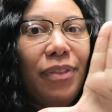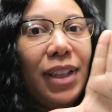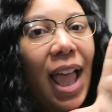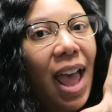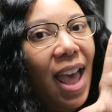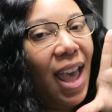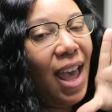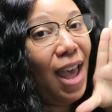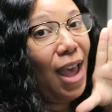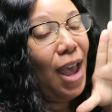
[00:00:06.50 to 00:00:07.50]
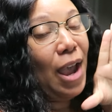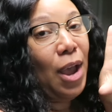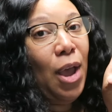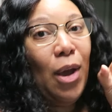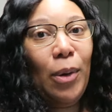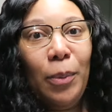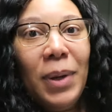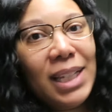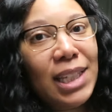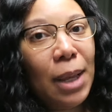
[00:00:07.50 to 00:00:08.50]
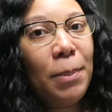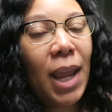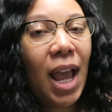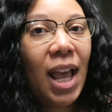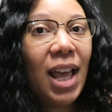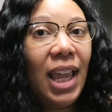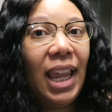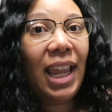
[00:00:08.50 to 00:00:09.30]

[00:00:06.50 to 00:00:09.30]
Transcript: vlog. What's up, y'all?